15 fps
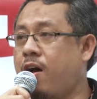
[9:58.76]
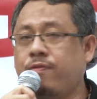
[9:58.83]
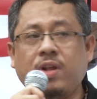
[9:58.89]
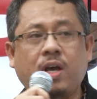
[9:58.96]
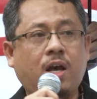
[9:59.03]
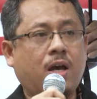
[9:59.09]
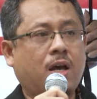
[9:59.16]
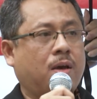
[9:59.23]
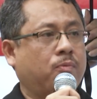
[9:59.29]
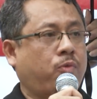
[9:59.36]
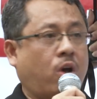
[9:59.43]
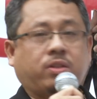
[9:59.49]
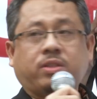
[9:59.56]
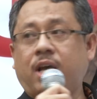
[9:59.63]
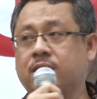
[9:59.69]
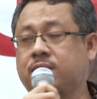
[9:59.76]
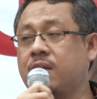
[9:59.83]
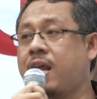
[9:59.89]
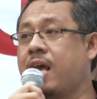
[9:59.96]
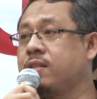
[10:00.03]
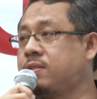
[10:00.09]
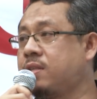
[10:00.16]
of the voters
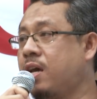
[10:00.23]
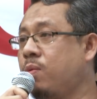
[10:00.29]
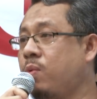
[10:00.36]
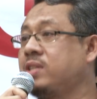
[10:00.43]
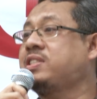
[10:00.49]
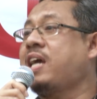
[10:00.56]
in Anson were